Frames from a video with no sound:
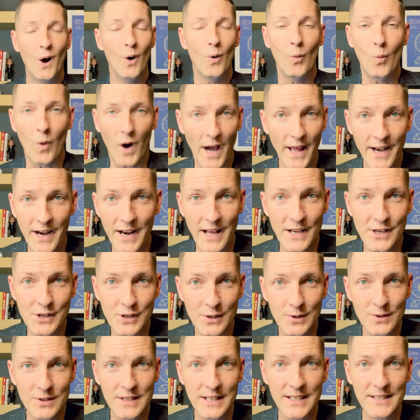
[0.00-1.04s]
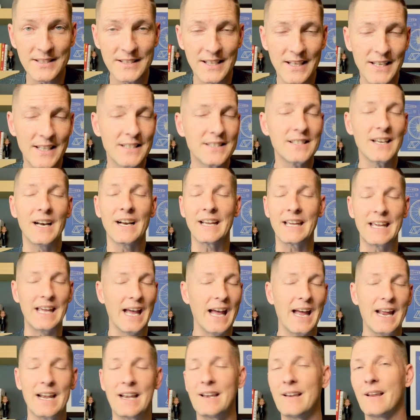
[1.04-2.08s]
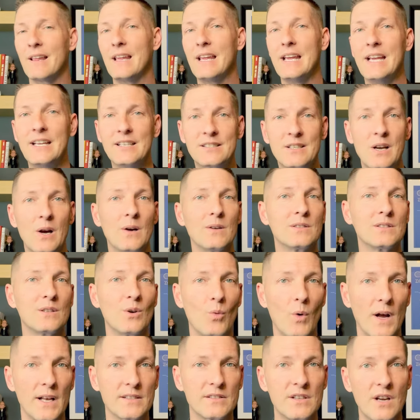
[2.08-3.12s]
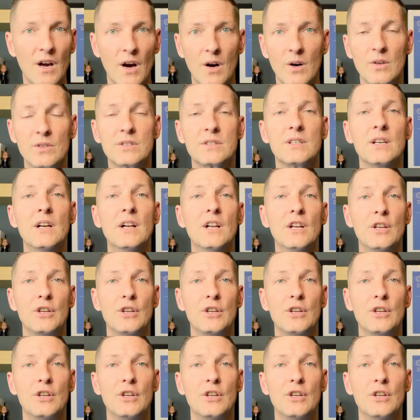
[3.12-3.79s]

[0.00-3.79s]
Why did I choose these cities? Again, East Coast to West Coast.